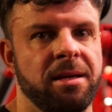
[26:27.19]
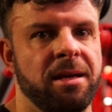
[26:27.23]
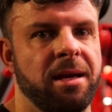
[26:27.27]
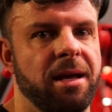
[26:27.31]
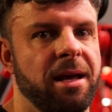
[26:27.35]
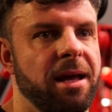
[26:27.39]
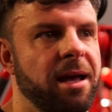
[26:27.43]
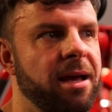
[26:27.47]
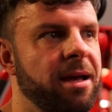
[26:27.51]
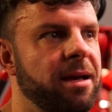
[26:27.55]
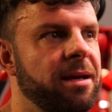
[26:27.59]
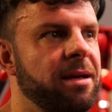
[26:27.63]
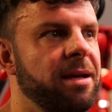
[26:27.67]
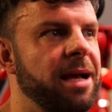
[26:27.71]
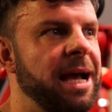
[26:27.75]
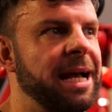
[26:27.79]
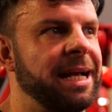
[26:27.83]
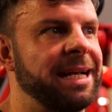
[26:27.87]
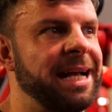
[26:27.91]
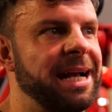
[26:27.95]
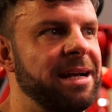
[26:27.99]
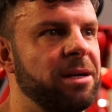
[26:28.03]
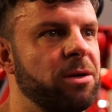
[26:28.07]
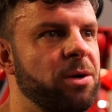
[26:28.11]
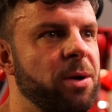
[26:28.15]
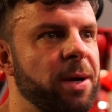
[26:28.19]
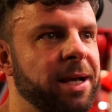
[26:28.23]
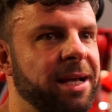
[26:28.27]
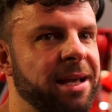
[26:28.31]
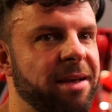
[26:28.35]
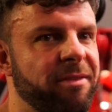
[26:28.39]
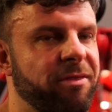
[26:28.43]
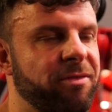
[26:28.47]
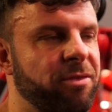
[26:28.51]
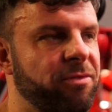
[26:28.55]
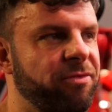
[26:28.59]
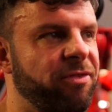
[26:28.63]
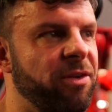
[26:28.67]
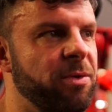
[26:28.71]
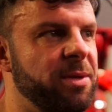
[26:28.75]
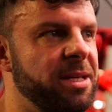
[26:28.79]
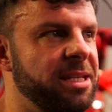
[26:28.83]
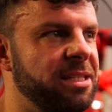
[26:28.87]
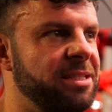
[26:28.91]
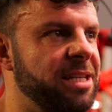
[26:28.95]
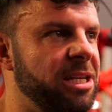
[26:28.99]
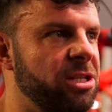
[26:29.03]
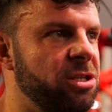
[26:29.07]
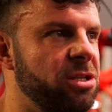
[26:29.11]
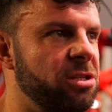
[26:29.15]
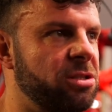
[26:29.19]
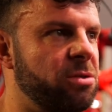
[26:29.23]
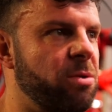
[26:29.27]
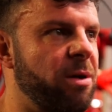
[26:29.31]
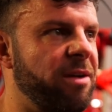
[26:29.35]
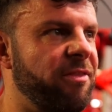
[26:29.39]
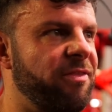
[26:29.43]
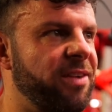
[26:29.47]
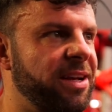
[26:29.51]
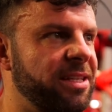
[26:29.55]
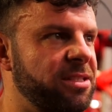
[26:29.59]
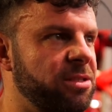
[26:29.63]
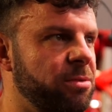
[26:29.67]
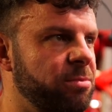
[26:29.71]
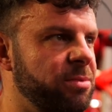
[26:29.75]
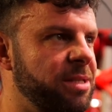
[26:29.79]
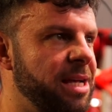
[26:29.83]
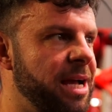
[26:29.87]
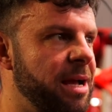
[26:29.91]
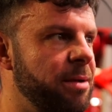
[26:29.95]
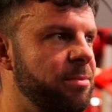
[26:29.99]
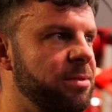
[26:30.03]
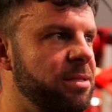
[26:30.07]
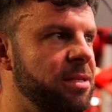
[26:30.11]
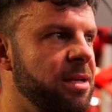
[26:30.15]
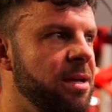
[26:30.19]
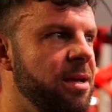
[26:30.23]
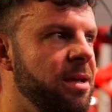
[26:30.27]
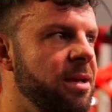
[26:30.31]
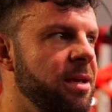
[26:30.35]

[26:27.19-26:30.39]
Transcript: I can quite get through these sessions quite fast sometimes,